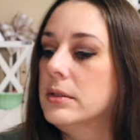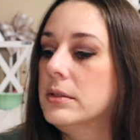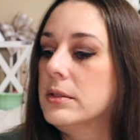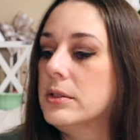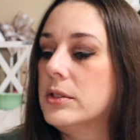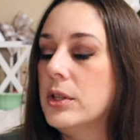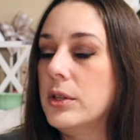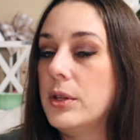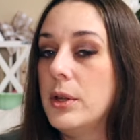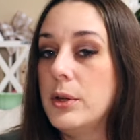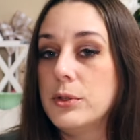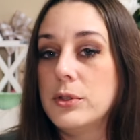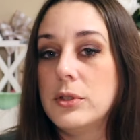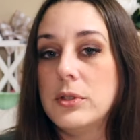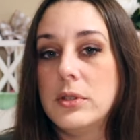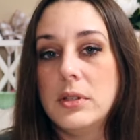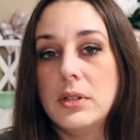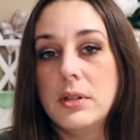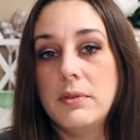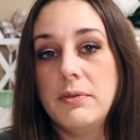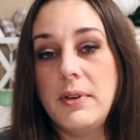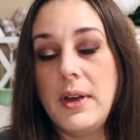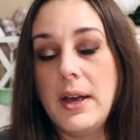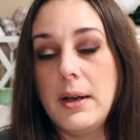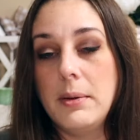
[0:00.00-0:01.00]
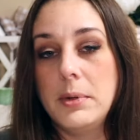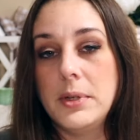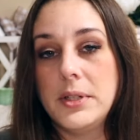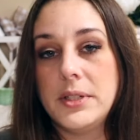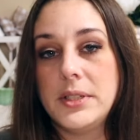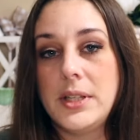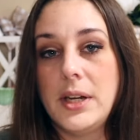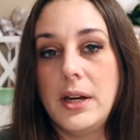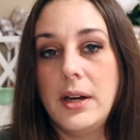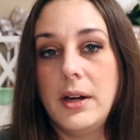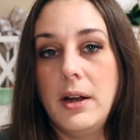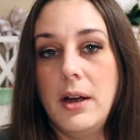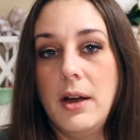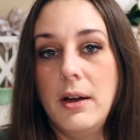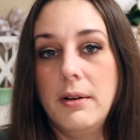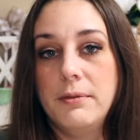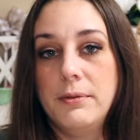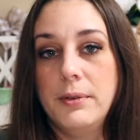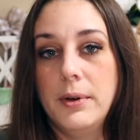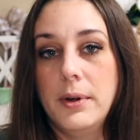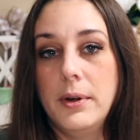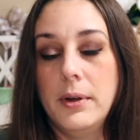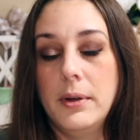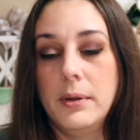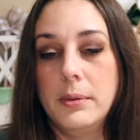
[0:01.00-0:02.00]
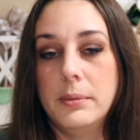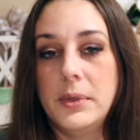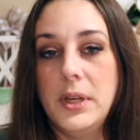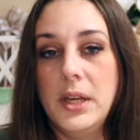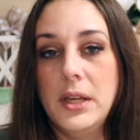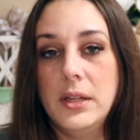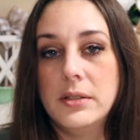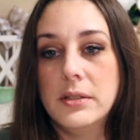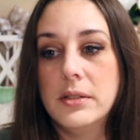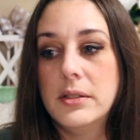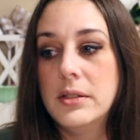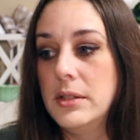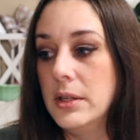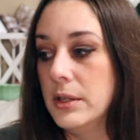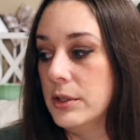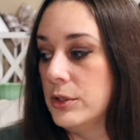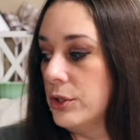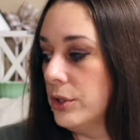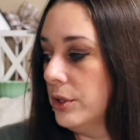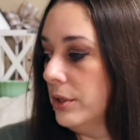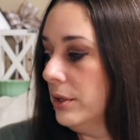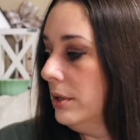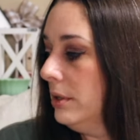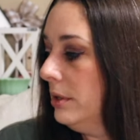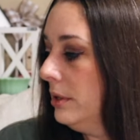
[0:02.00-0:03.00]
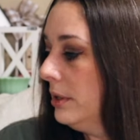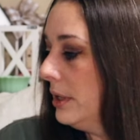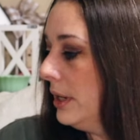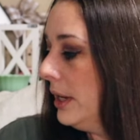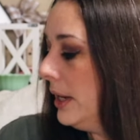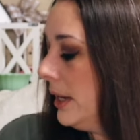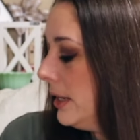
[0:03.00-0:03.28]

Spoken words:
So those are the fabrics that I got from Kit & Stitcher.